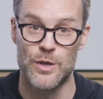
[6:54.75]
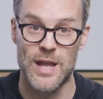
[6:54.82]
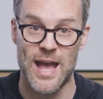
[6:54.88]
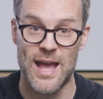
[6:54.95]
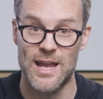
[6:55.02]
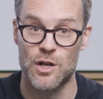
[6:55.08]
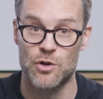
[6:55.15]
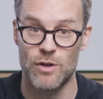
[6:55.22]

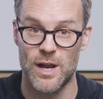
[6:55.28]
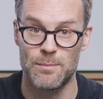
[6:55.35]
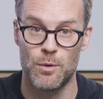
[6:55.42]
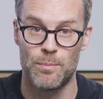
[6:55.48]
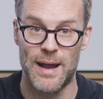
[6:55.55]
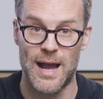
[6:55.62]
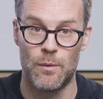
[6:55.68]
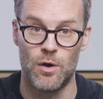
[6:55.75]
get incredible
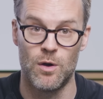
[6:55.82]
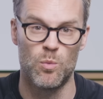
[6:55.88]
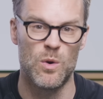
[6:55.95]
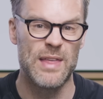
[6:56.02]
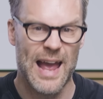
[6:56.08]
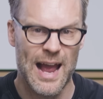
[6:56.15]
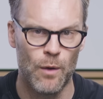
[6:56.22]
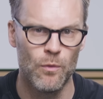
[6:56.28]
power
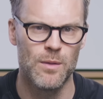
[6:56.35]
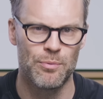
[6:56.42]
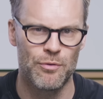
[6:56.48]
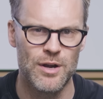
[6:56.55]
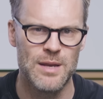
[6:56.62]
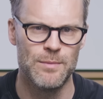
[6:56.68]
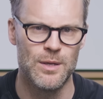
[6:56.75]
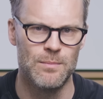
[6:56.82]
without the
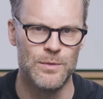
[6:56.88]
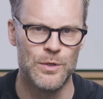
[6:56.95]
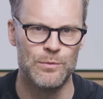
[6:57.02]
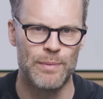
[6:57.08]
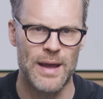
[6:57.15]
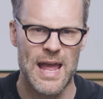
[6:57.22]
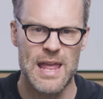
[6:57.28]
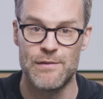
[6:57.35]
premium you'd
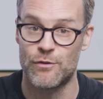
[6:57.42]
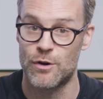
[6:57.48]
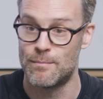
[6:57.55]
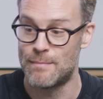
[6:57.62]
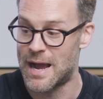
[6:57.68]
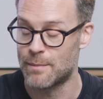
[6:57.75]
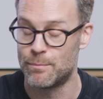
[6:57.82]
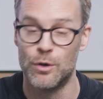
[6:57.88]
pay for a
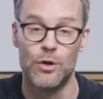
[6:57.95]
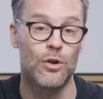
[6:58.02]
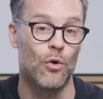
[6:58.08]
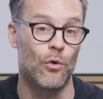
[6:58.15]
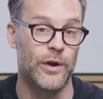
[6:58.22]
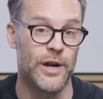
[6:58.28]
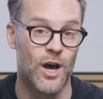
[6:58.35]
MacBook or an